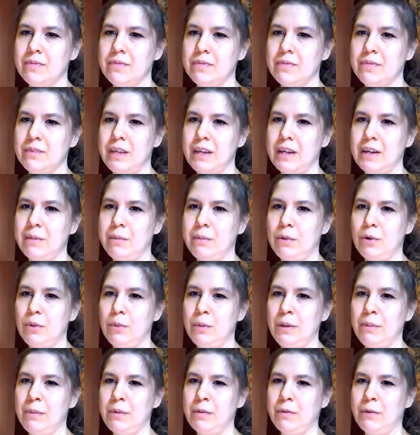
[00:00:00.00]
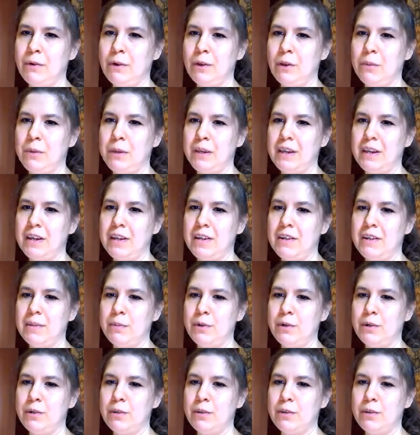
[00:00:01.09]
And take a moment before you begin to
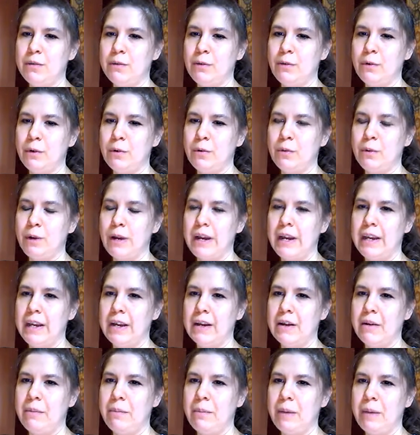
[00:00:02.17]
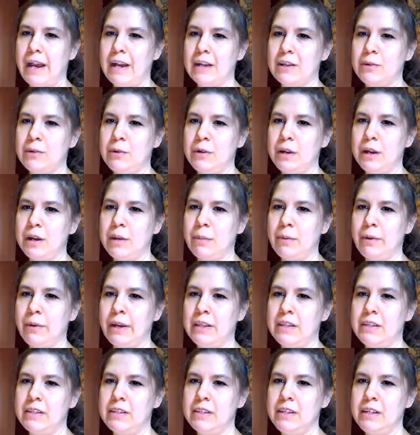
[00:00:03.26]
push the floor away. Come back to an
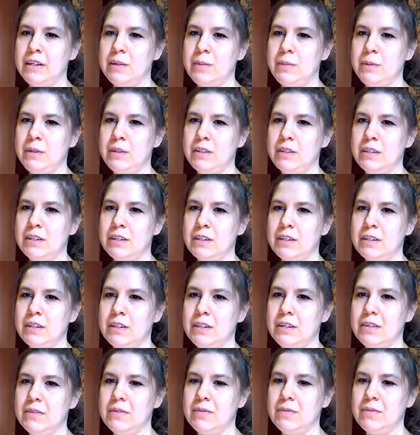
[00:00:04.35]
upright seated position.